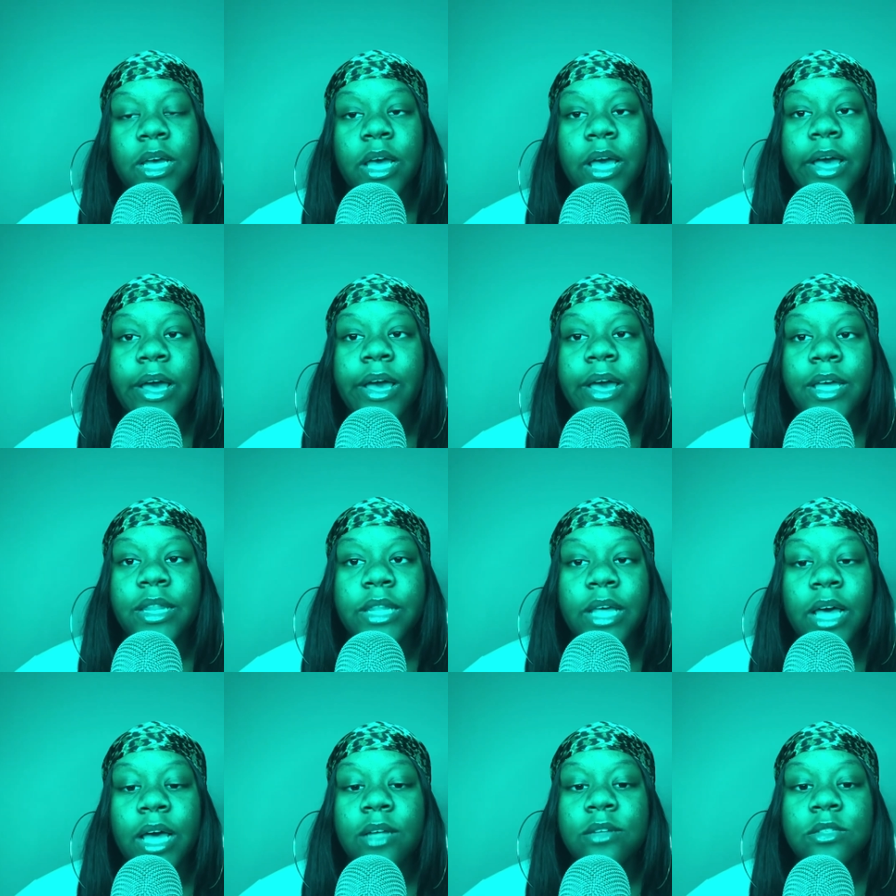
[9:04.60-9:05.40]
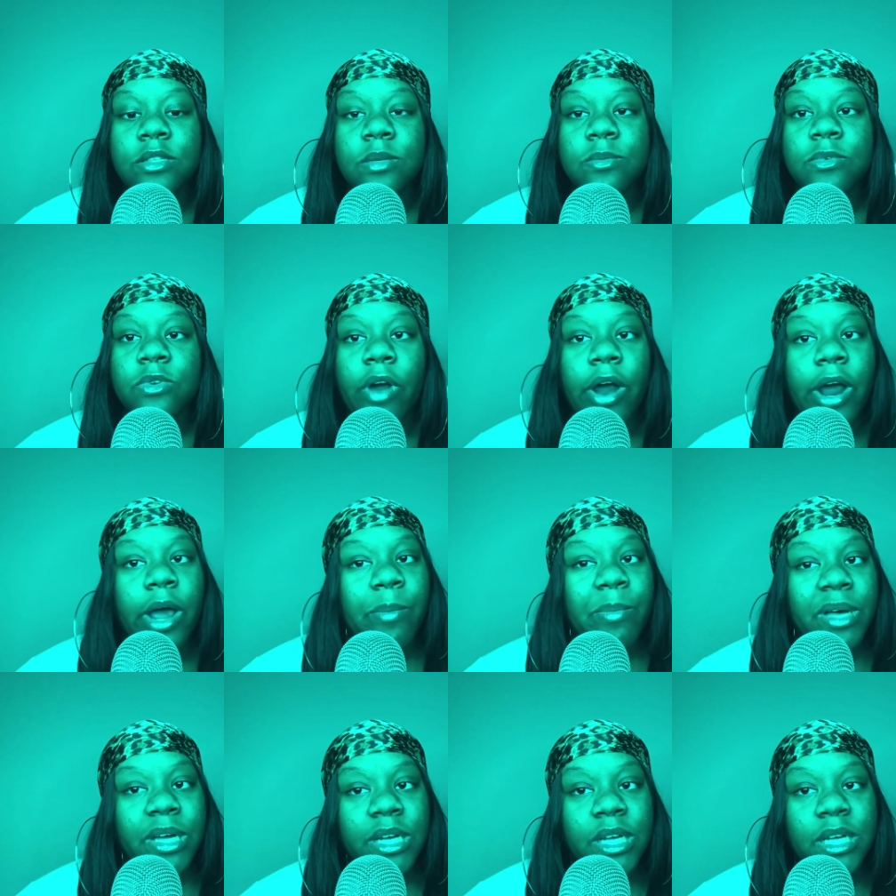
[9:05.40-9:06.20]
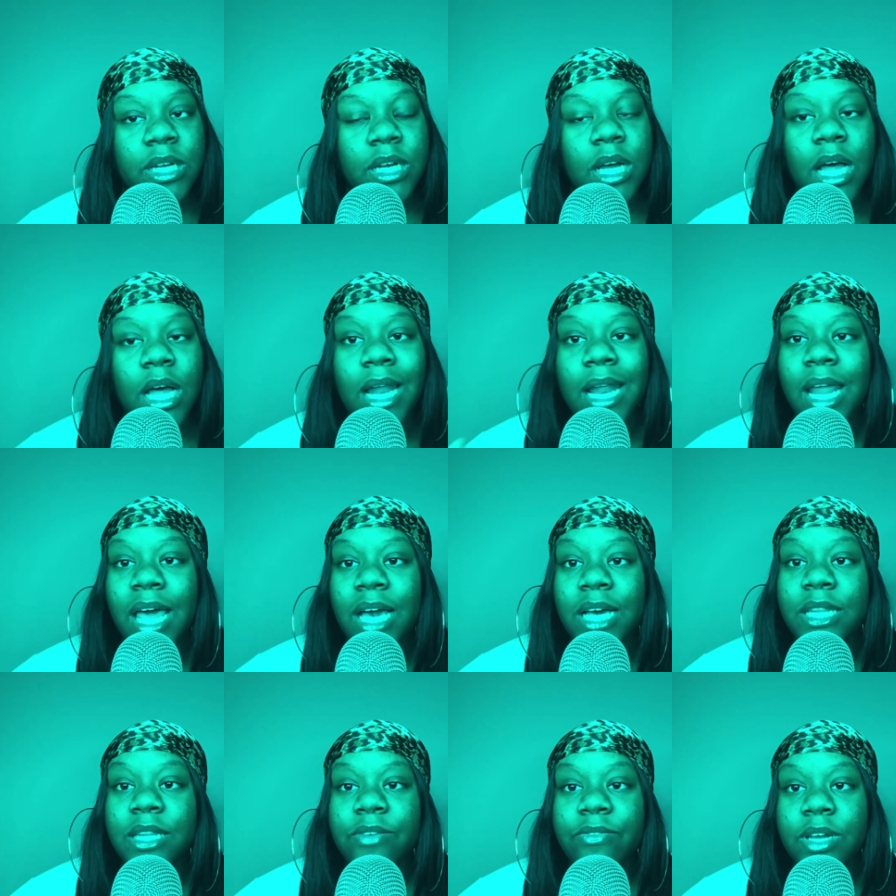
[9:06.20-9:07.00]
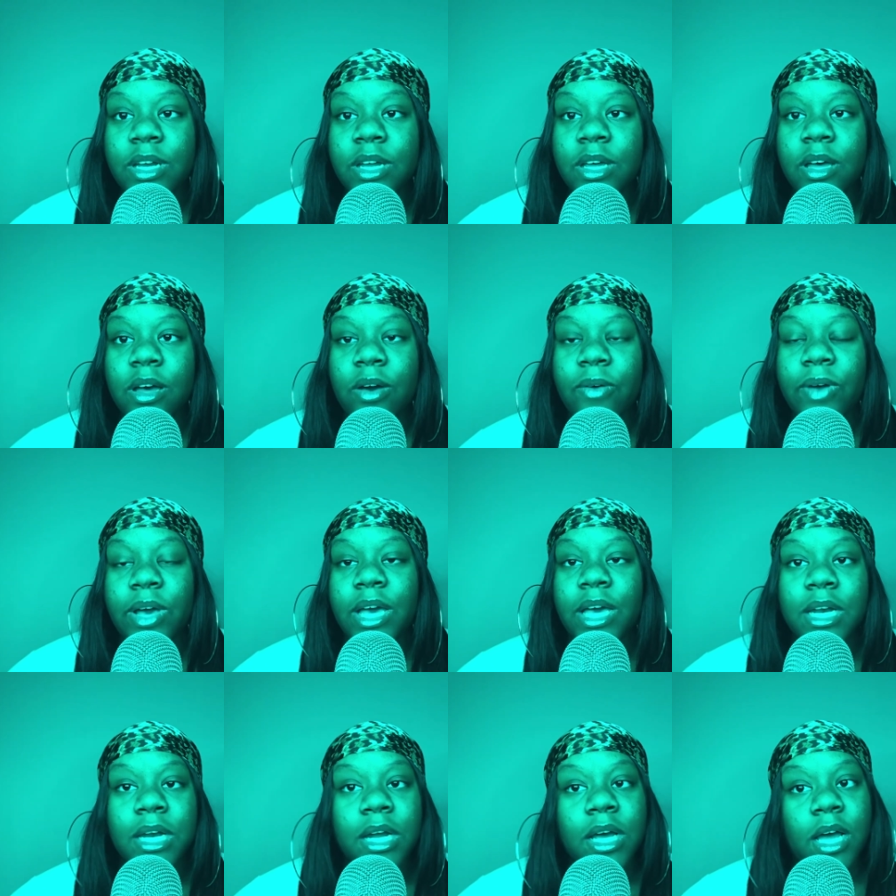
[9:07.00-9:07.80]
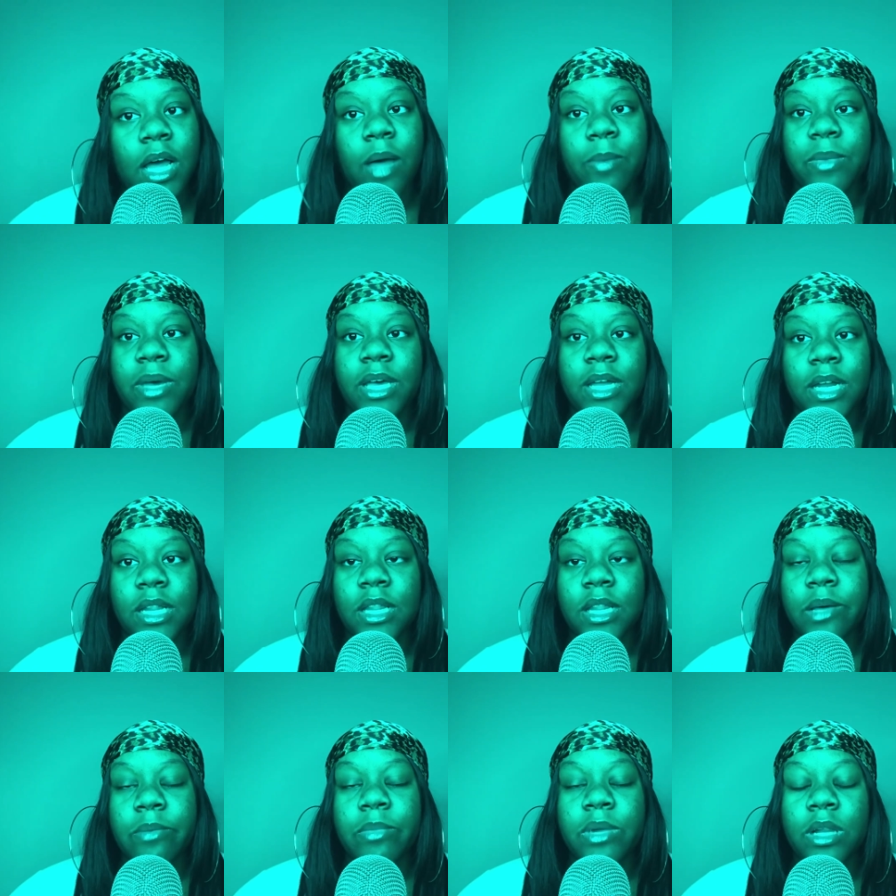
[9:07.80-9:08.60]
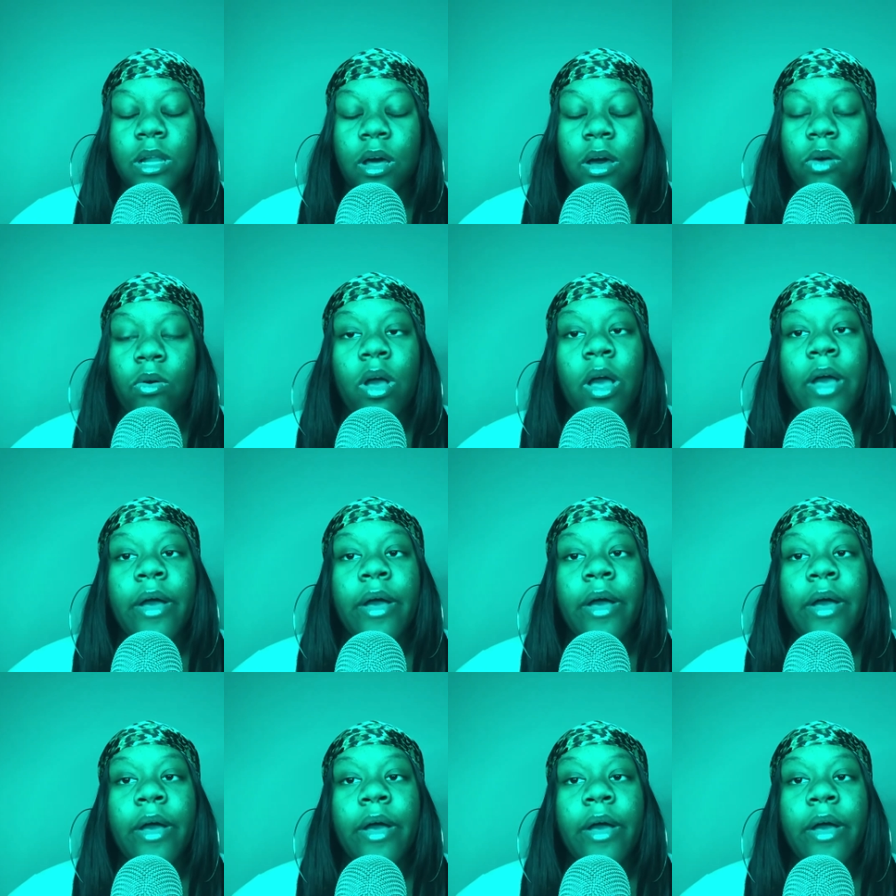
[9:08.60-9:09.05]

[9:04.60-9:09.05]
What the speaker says: hit that subscribe button, like the video, and comment anything below.